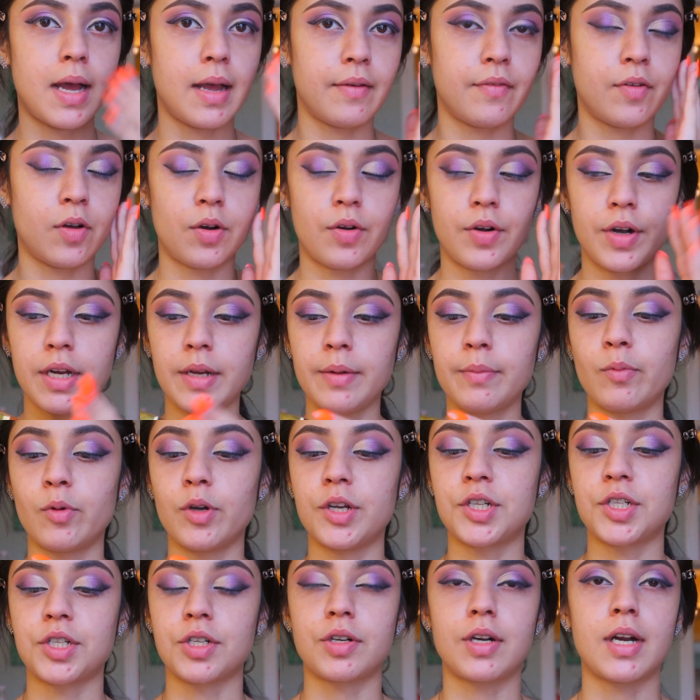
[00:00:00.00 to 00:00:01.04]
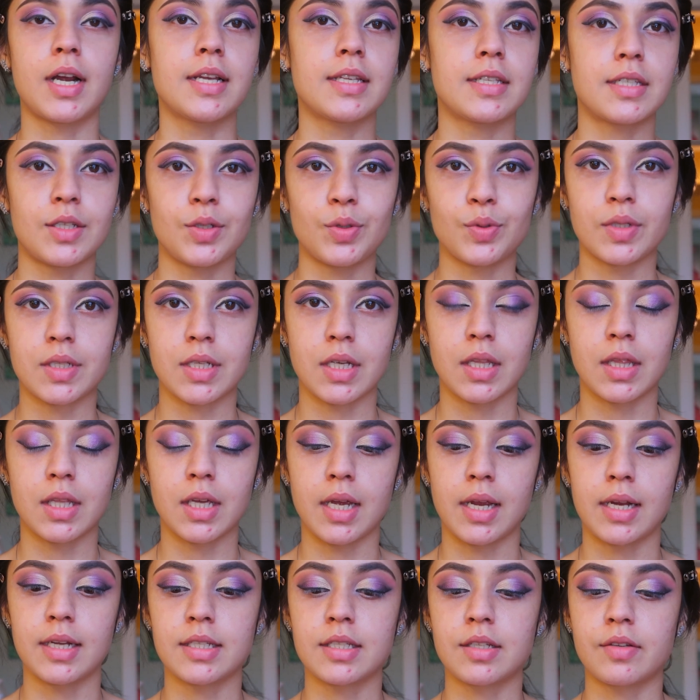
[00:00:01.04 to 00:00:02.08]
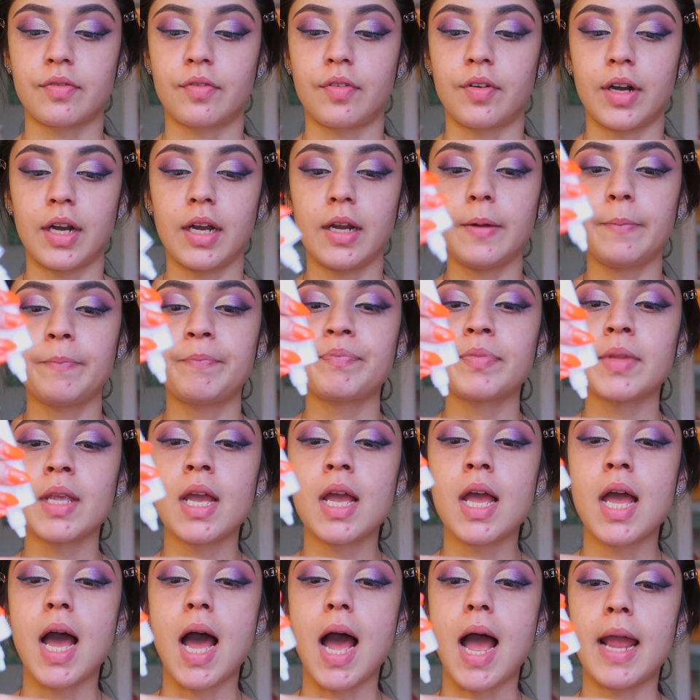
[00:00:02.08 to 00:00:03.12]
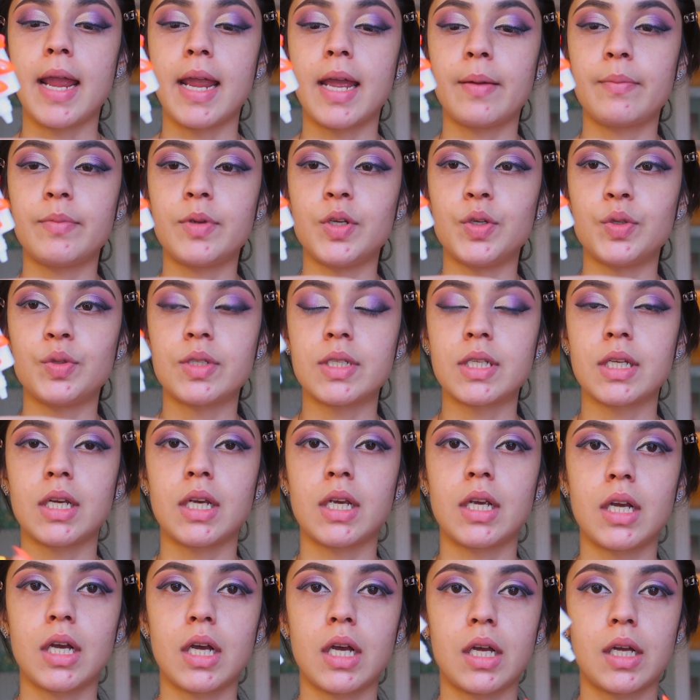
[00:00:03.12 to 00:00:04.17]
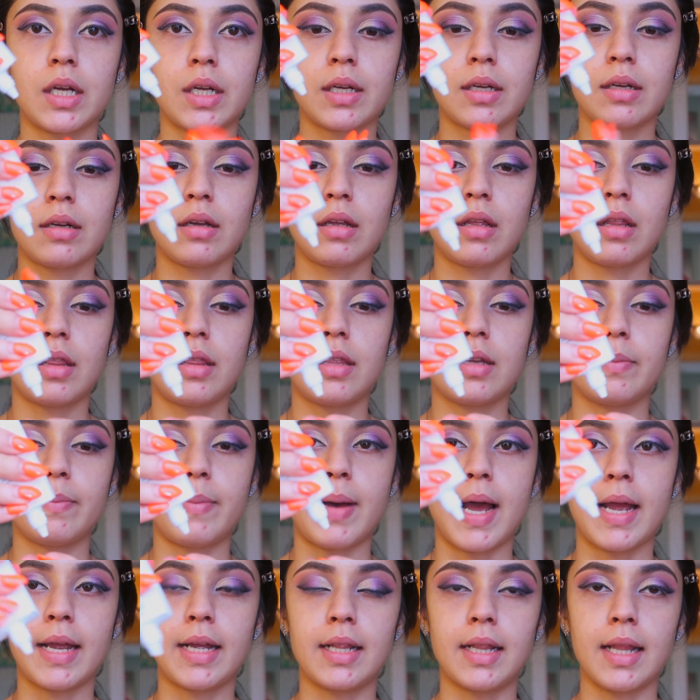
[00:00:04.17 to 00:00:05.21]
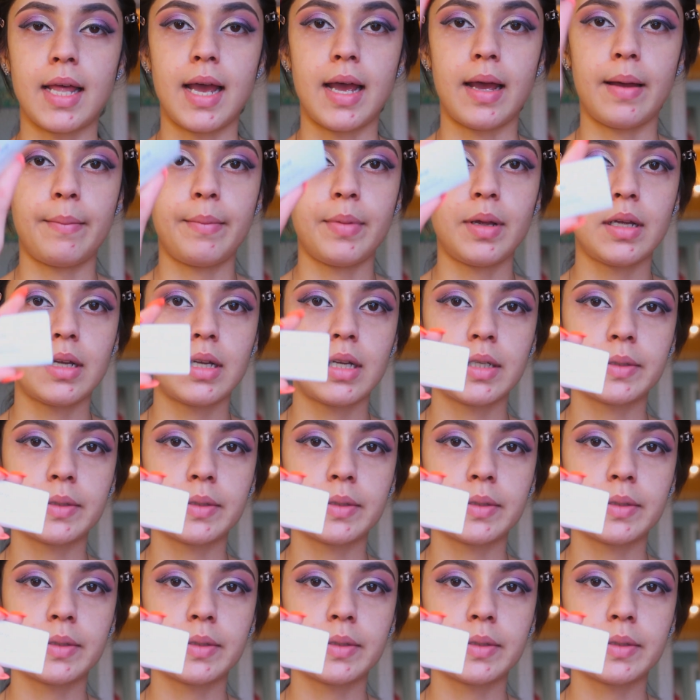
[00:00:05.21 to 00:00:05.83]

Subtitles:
I have already moisturized using the Innisfree. I am using the My Glam.